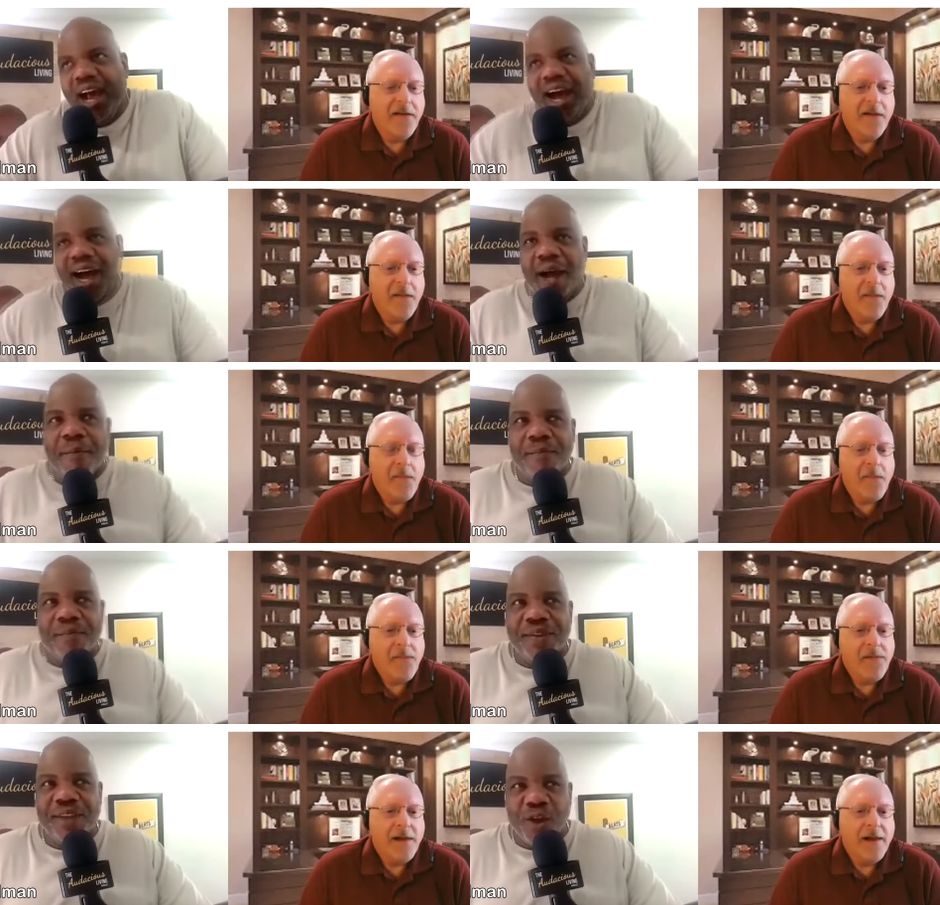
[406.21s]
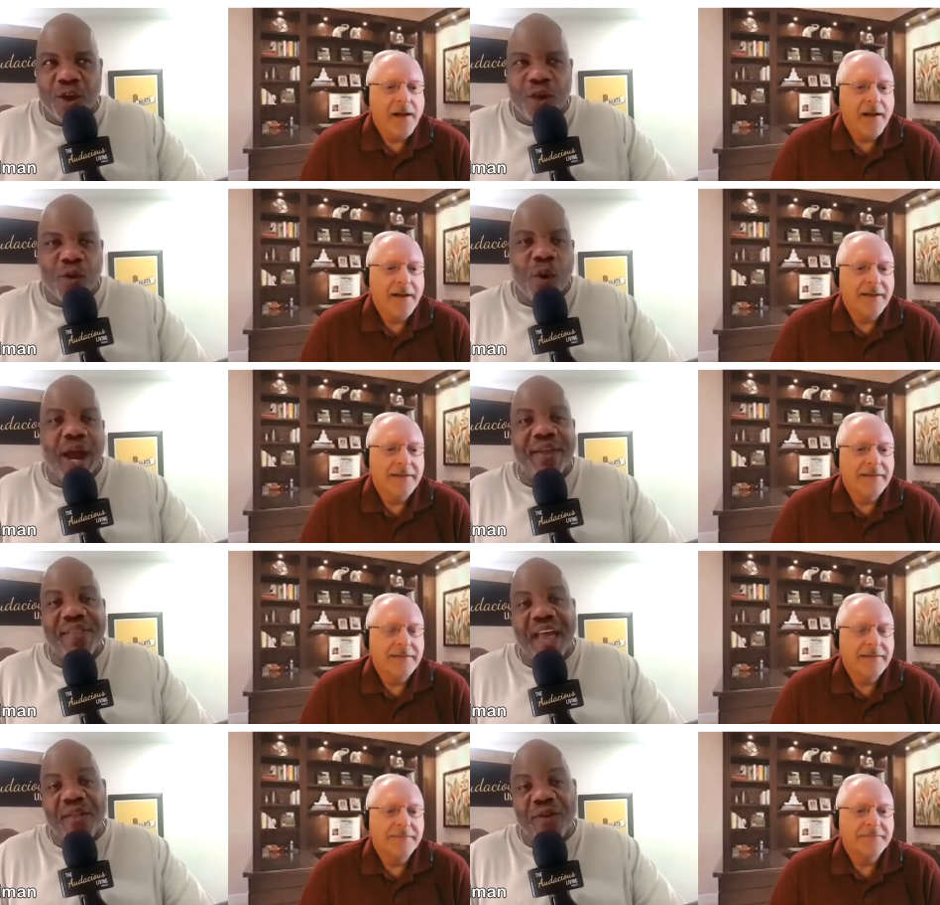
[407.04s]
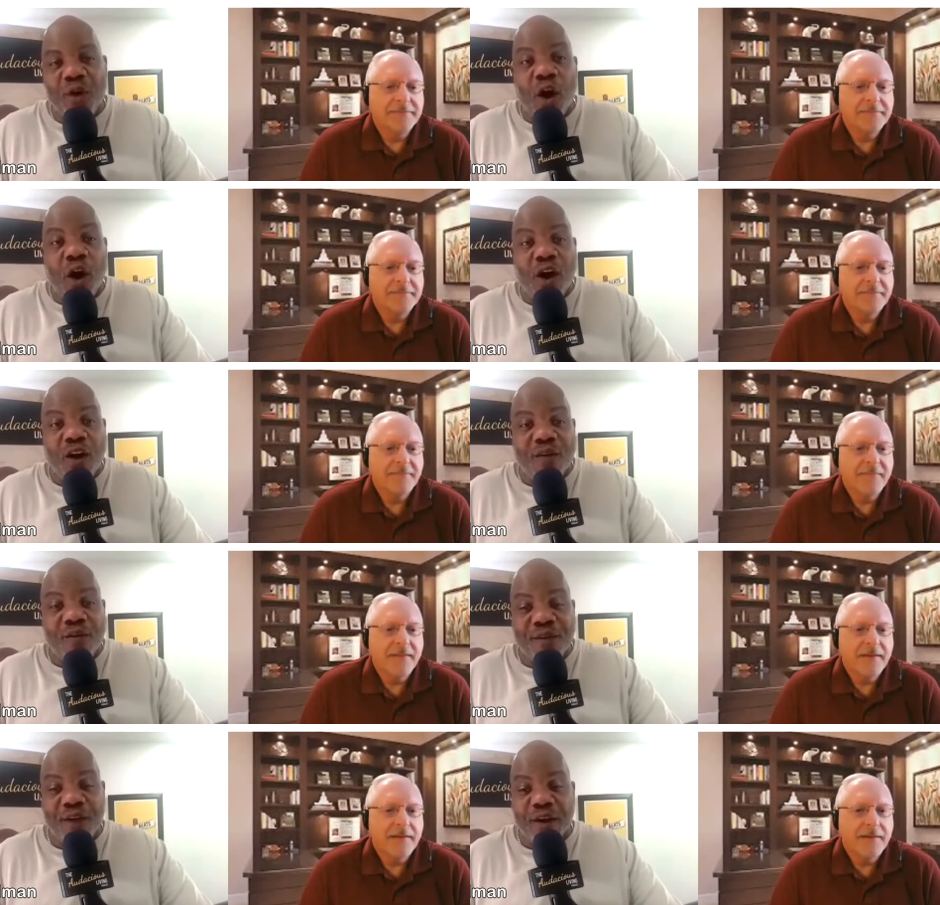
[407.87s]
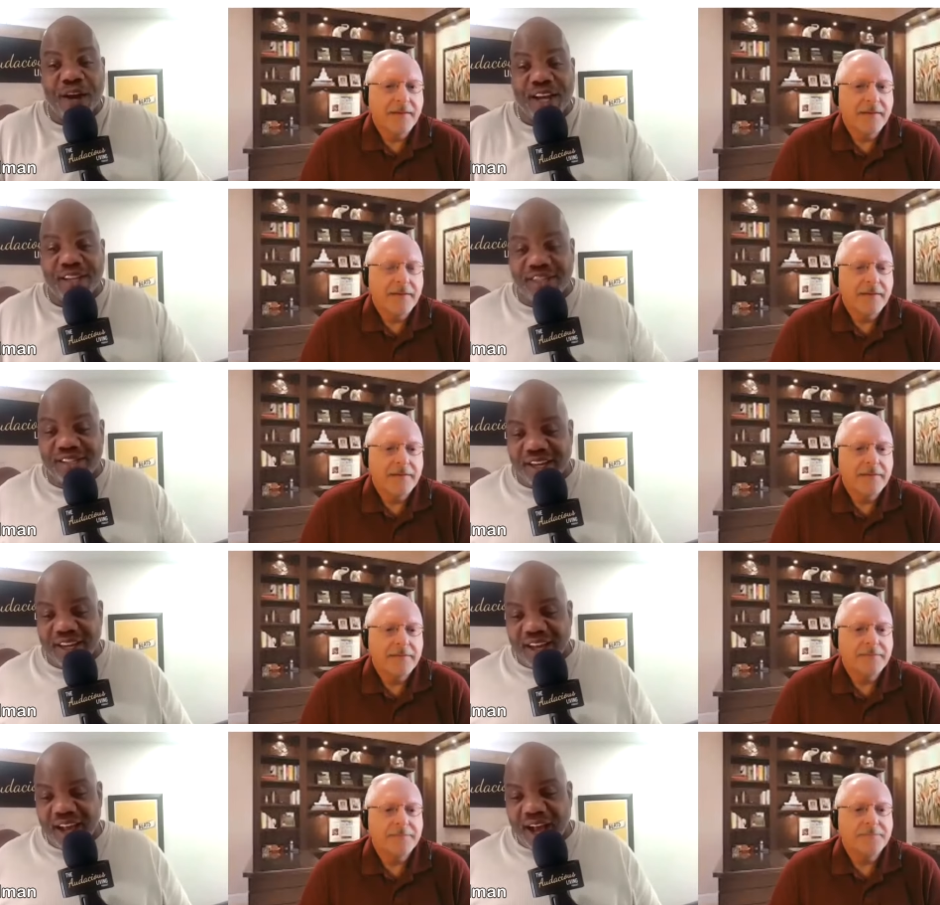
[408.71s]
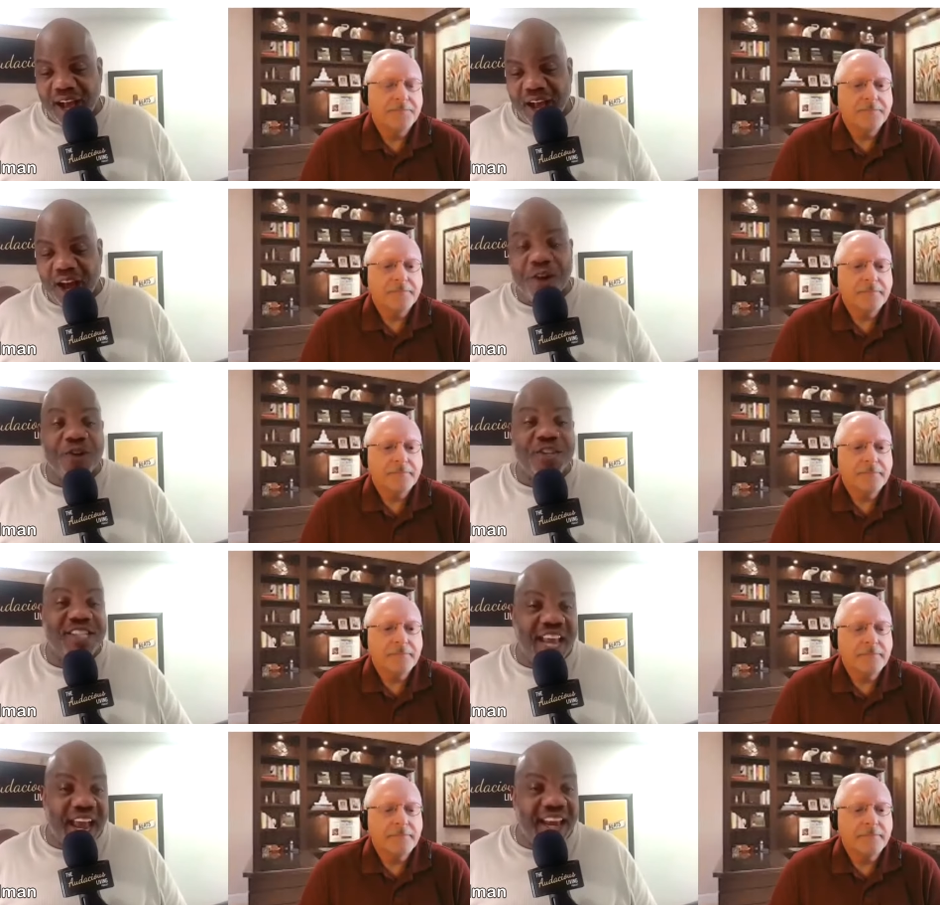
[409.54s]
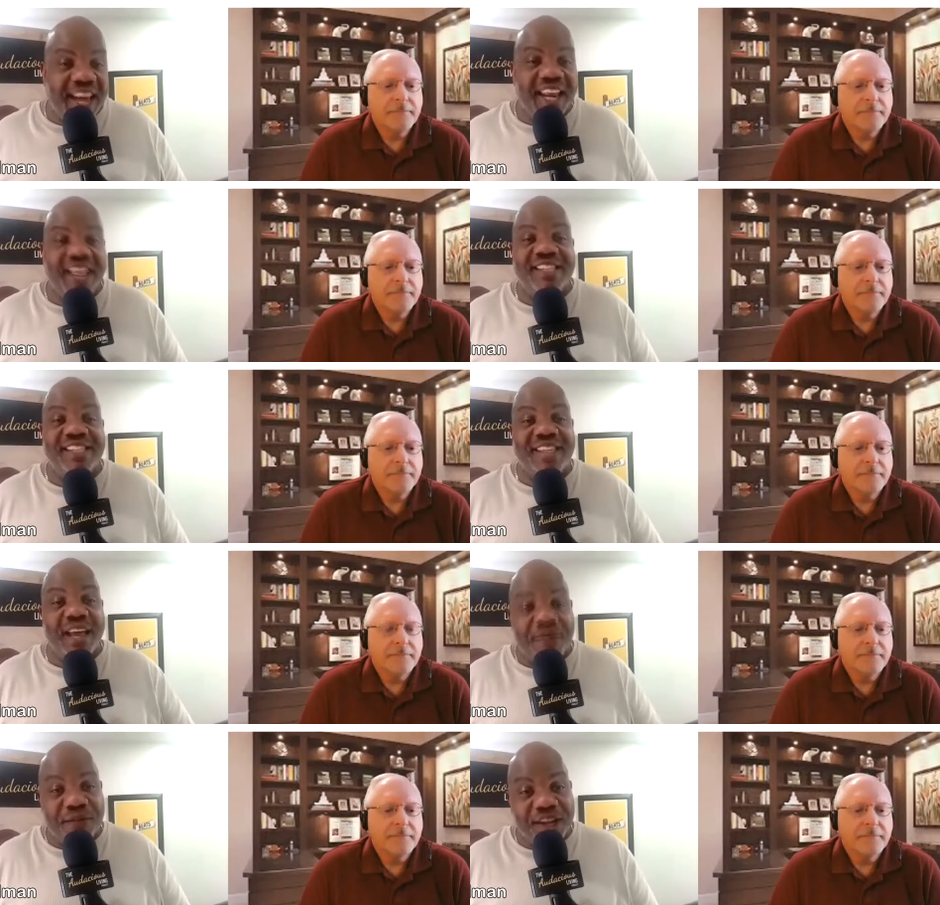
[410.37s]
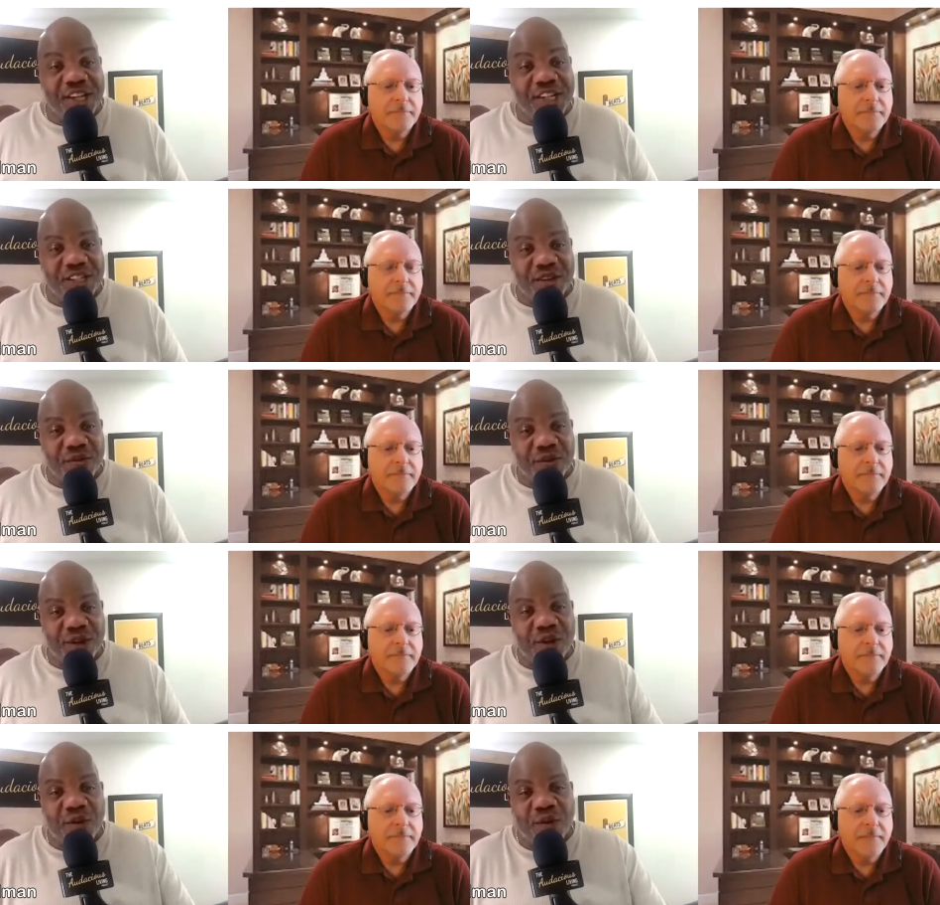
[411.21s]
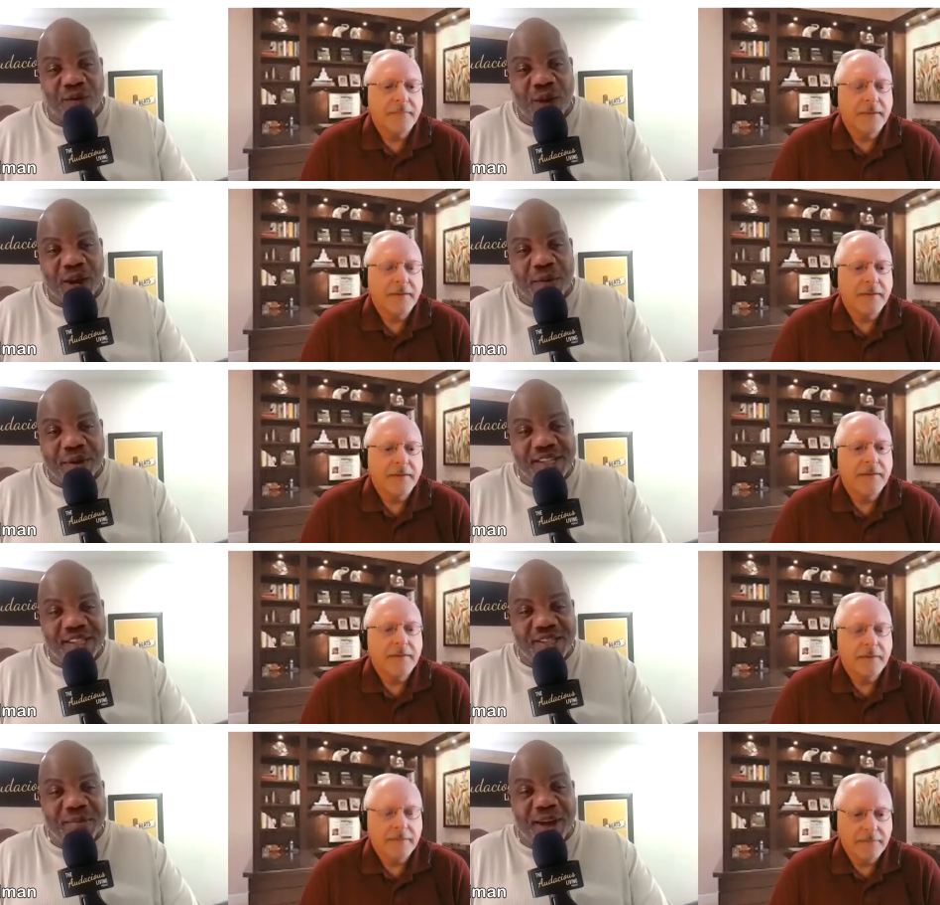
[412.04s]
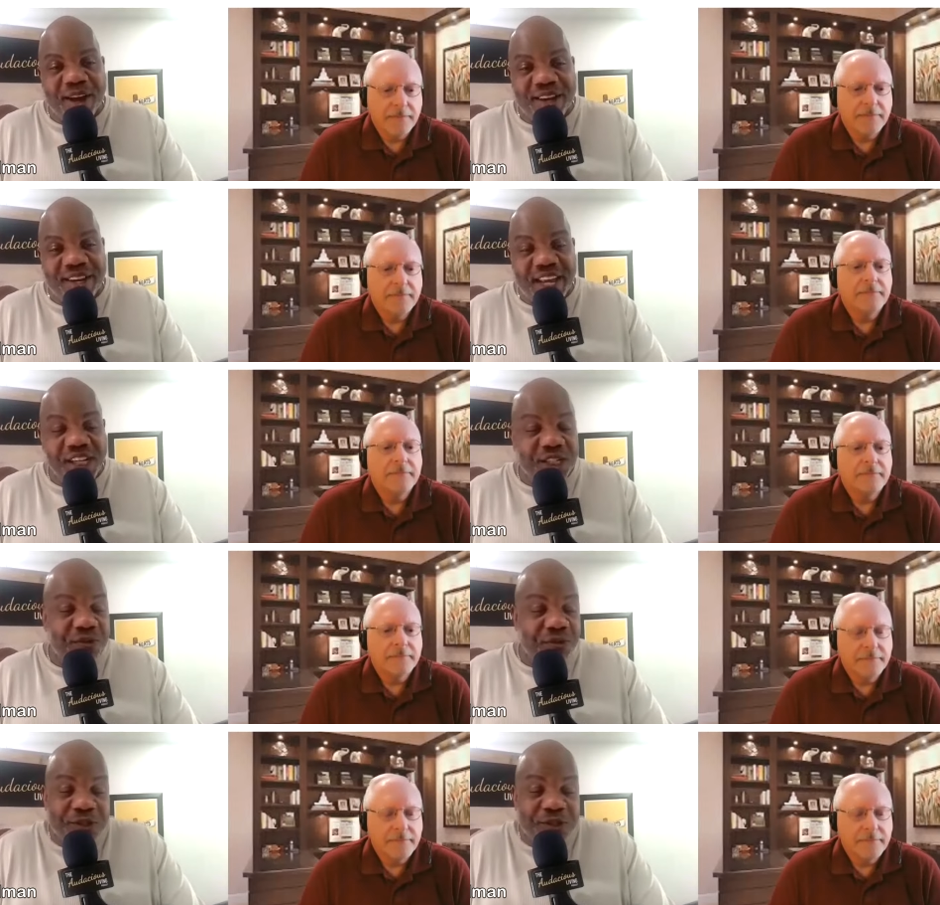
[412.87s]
Speaker 1: um, you're right that there are various uh, understandings, definitions of you know of what it means to be audacious.